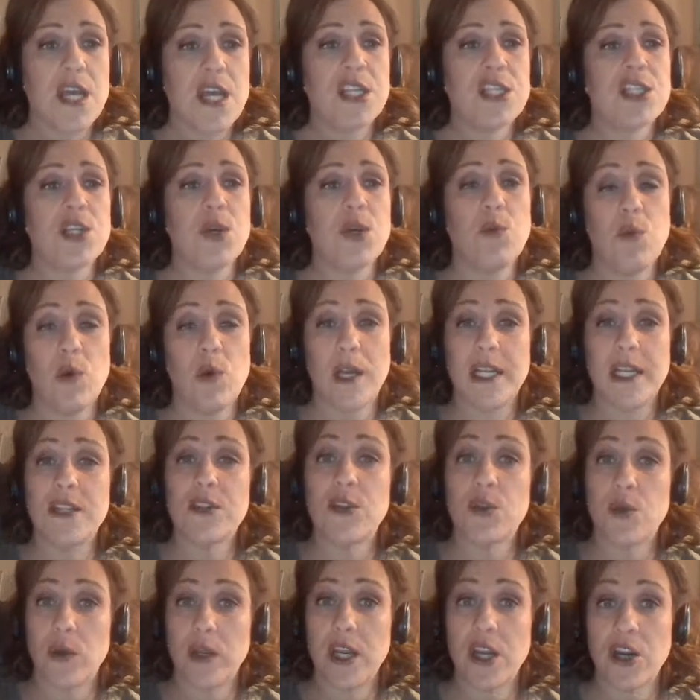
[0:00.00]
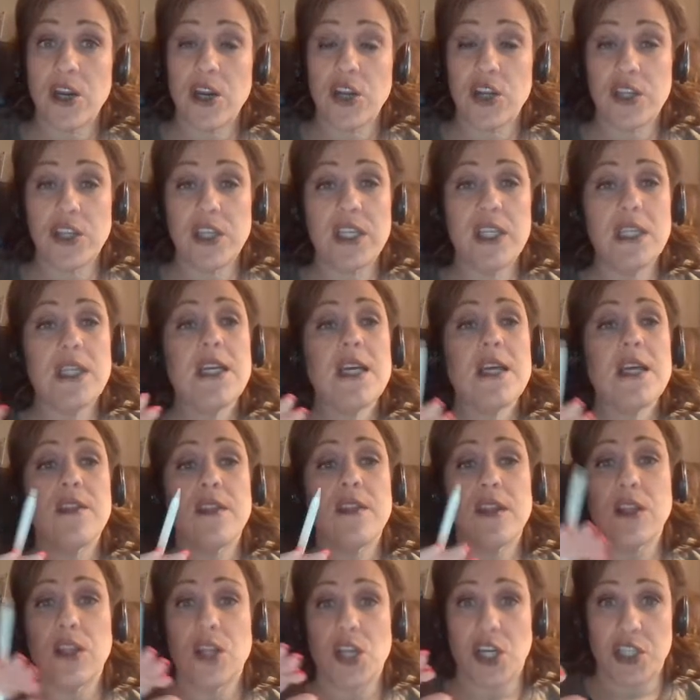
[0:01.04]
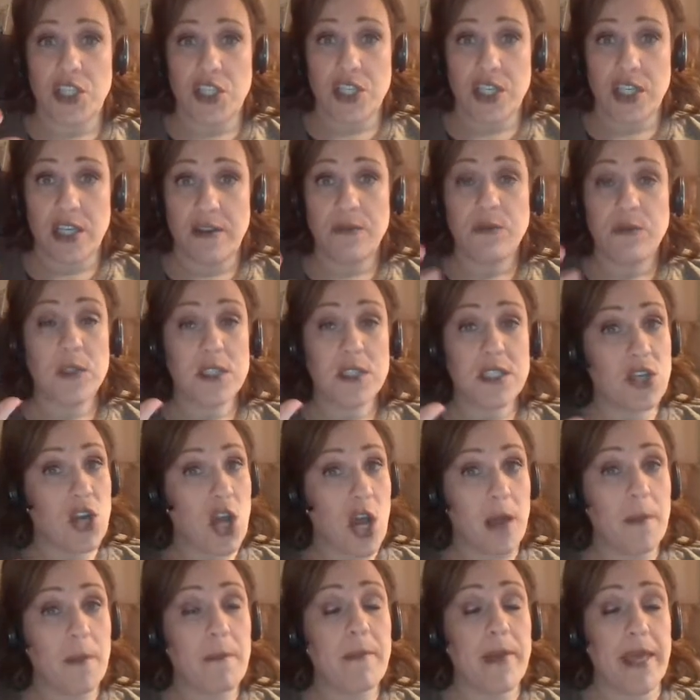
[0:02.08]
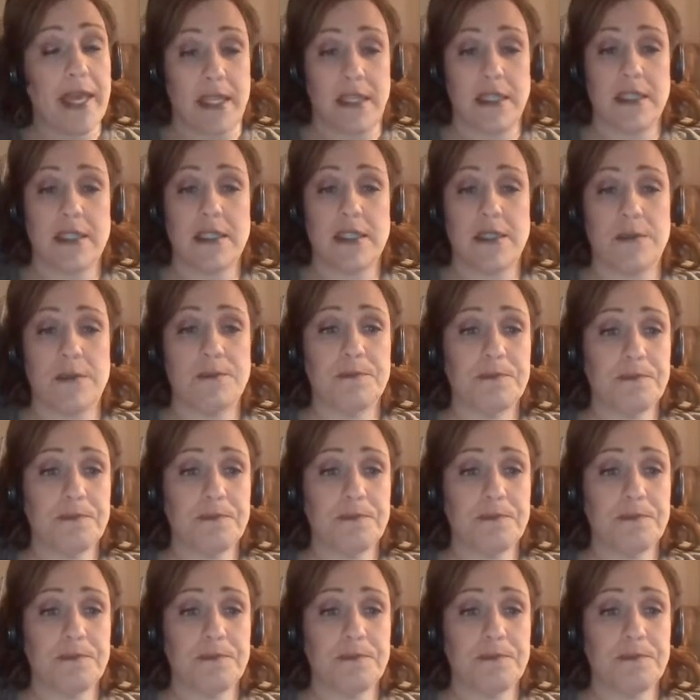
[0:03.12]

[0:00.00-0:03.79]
So 1 and 3 are good. The large enough was not met.